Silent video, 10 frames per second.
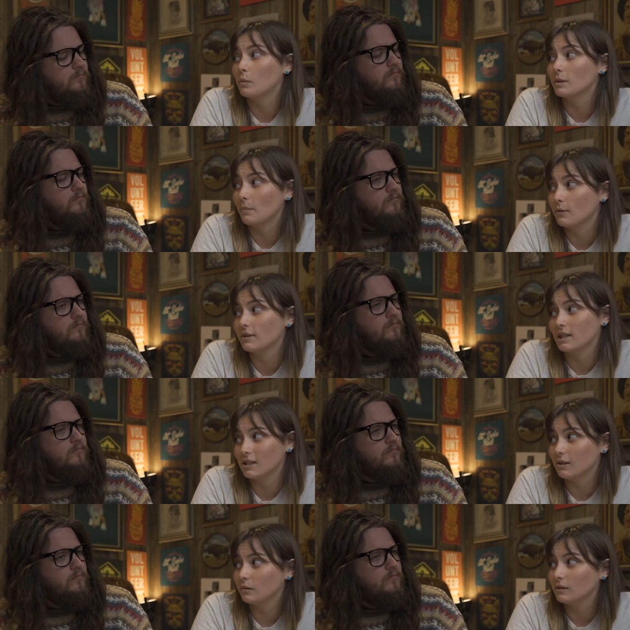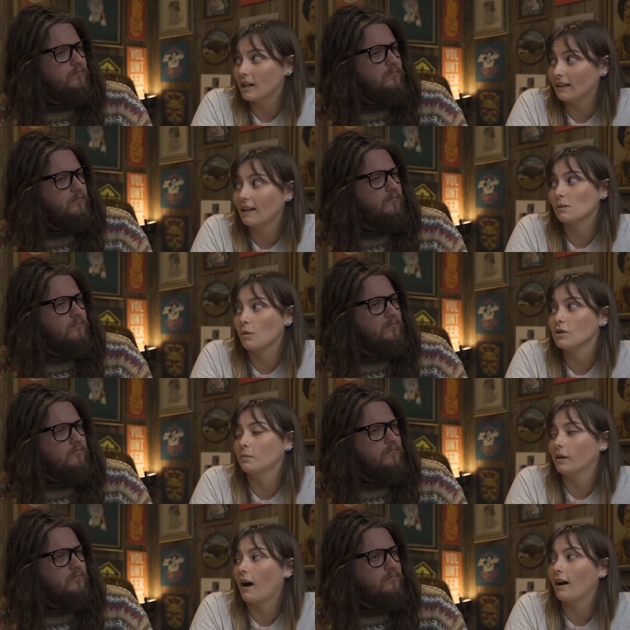Speaker 1: we're supposed to do, and that's worship
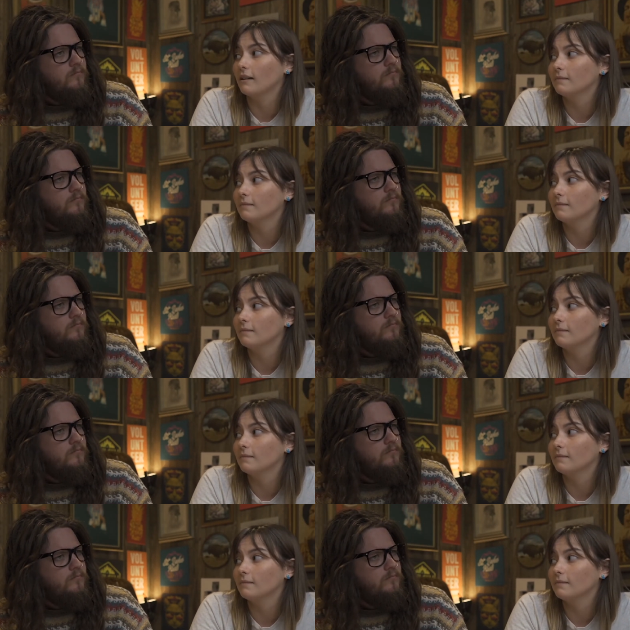God.